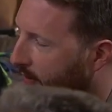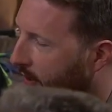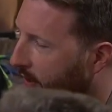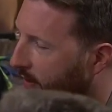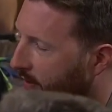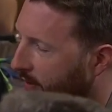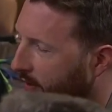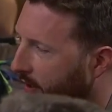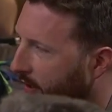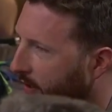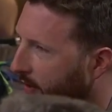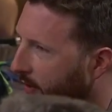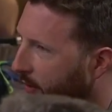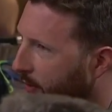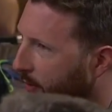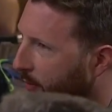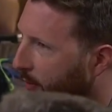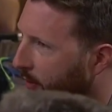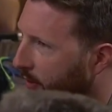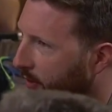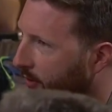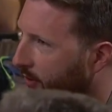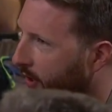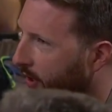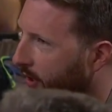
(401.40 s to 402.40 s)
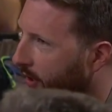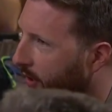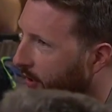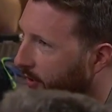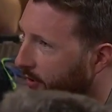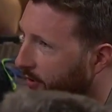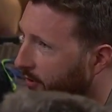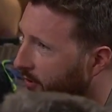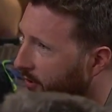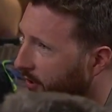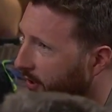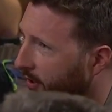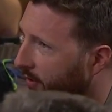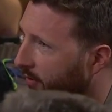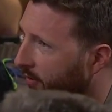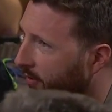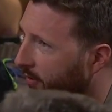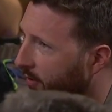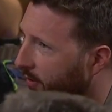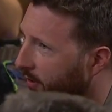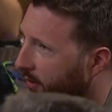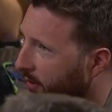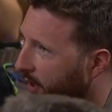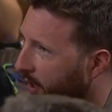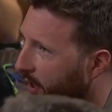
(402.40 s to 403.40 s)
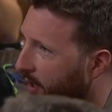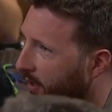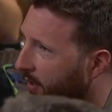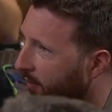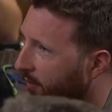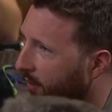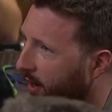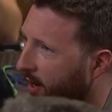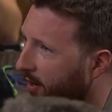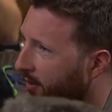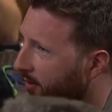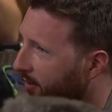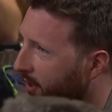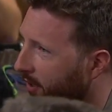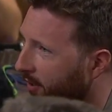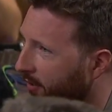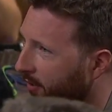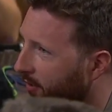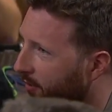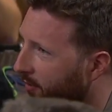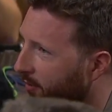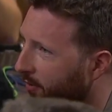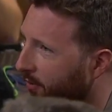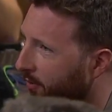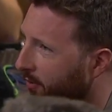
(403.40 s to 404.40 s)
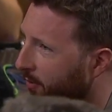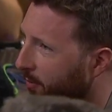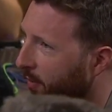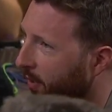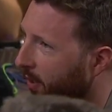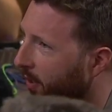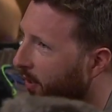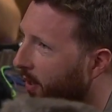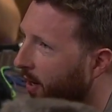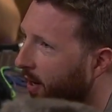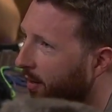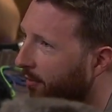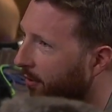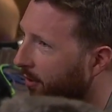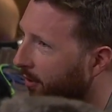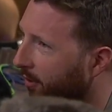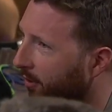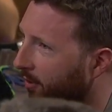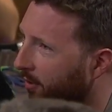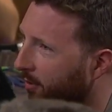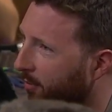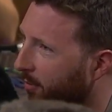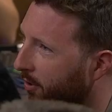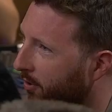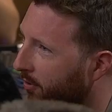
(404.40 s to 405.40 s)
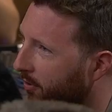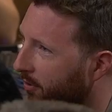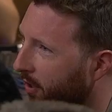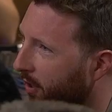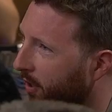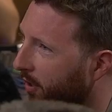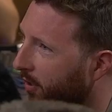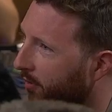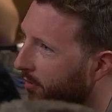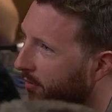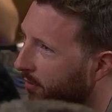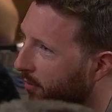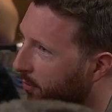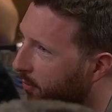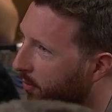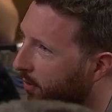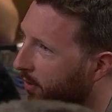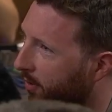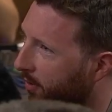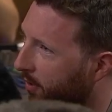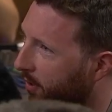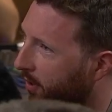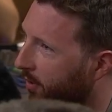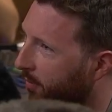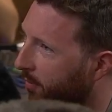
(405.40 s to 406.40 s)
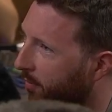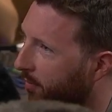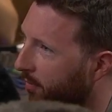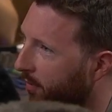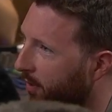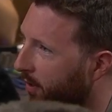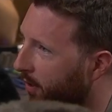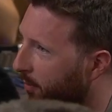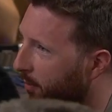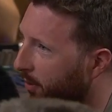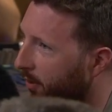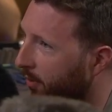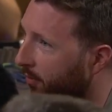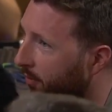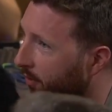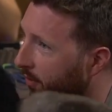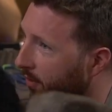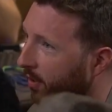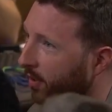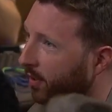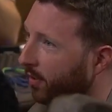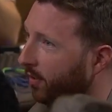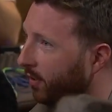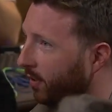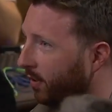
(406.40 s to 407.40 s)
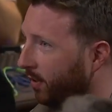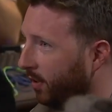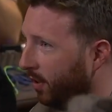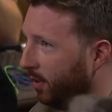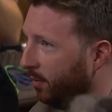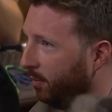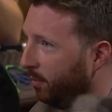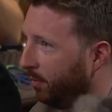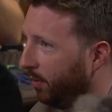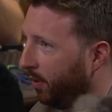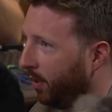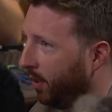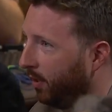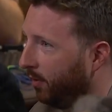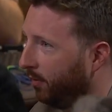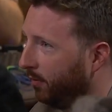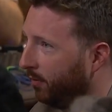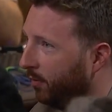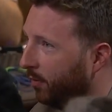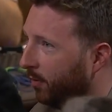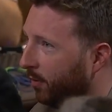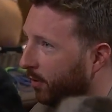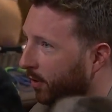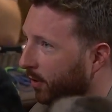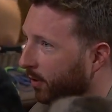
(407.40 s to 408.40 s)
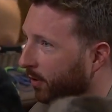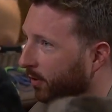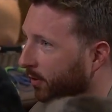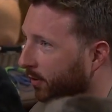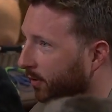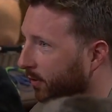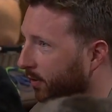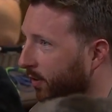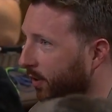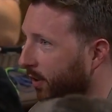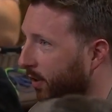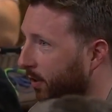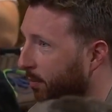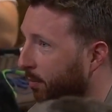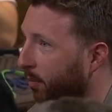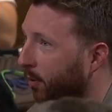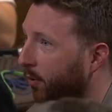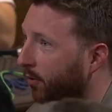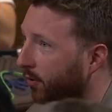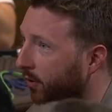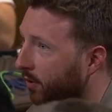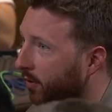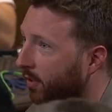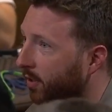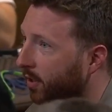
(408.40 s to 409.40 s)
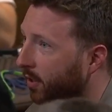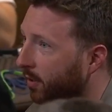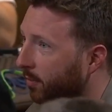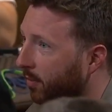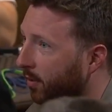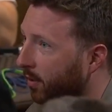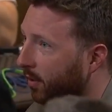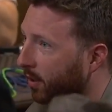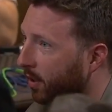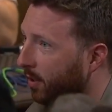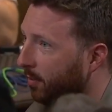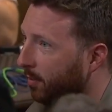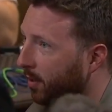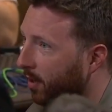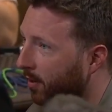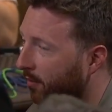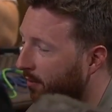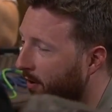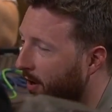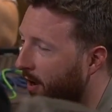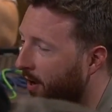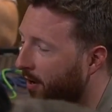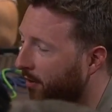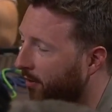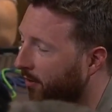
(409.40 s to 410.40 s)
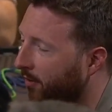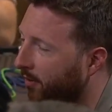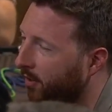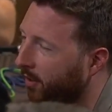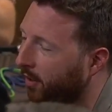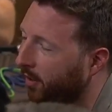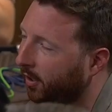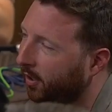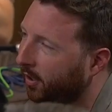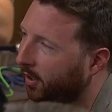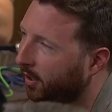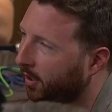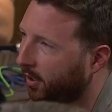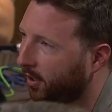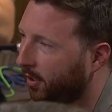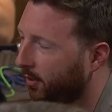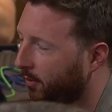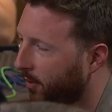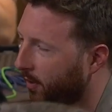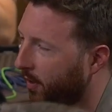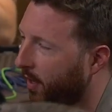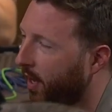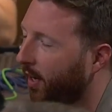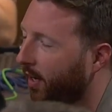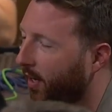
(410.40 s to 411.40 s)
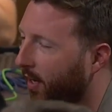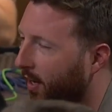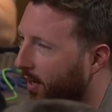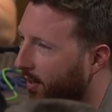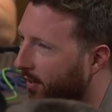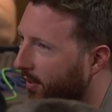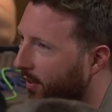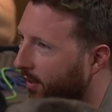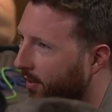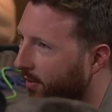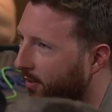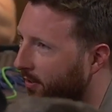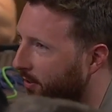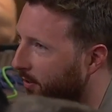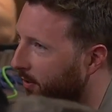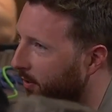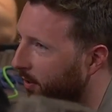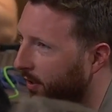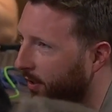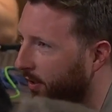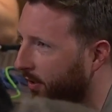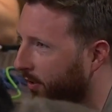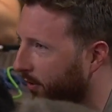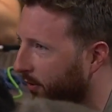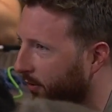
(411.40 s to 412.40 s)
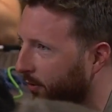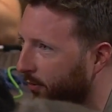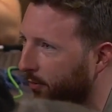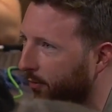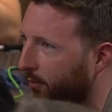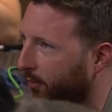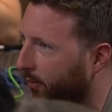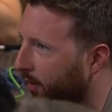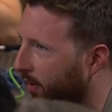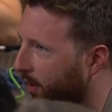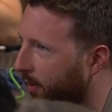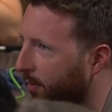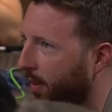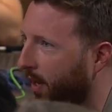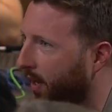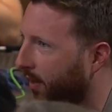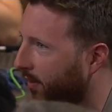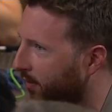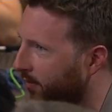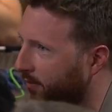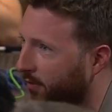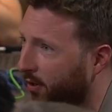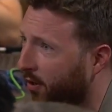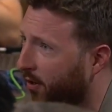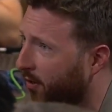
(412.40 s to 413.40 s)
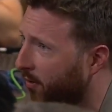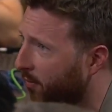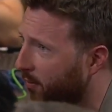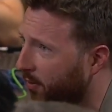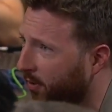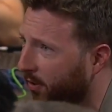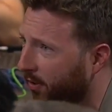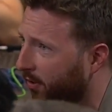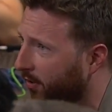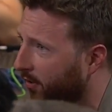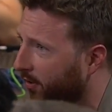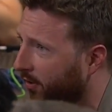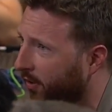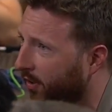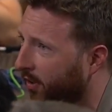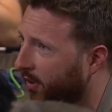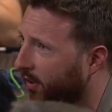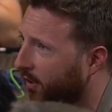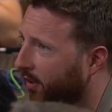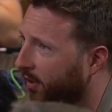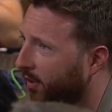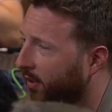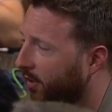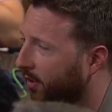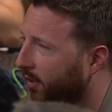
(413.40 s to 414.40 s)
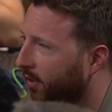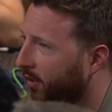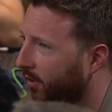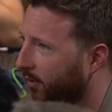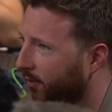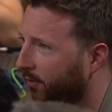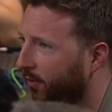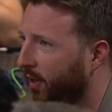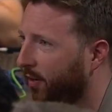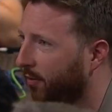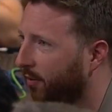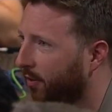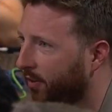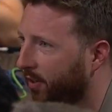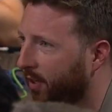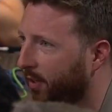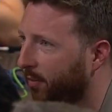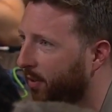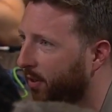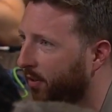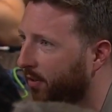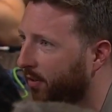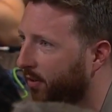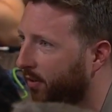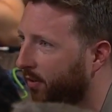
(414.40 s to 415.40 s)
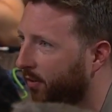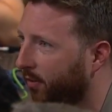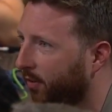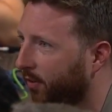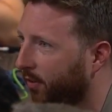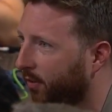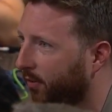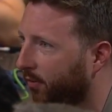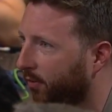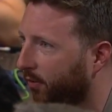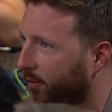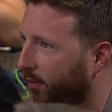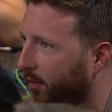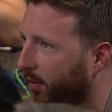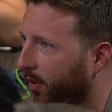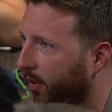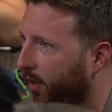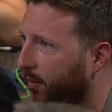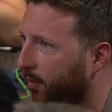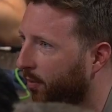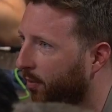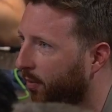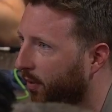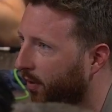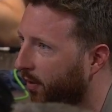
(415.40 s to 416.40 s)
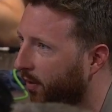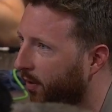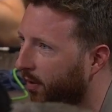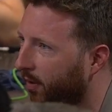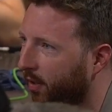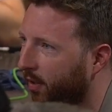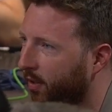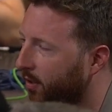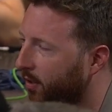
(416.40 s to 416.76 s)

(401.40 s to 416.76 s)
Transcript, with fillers: Jay said, you appreciate history. Andy Varejao is the first player ever to be traded from one team in the middle of the season, and then play for the opposing team in the NBA Finals. With that context to it, and you in the past have called him one of your, you know, favorite teammates you, you've suited up with